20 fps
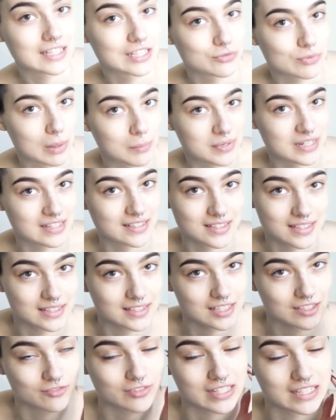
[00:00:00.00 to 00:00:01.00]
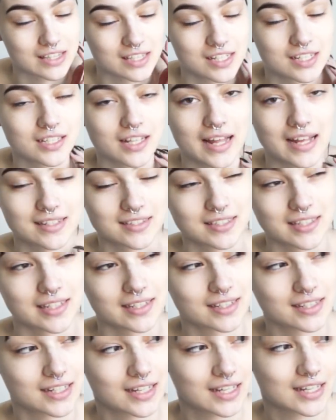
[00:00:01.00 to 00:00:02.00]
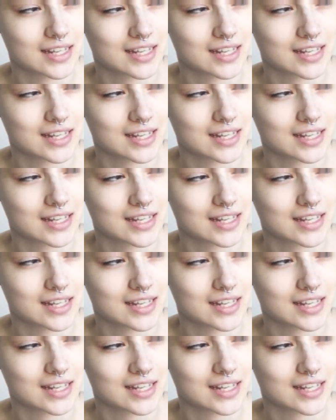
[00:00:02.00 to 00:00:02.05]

it's reminiscent of like the classic,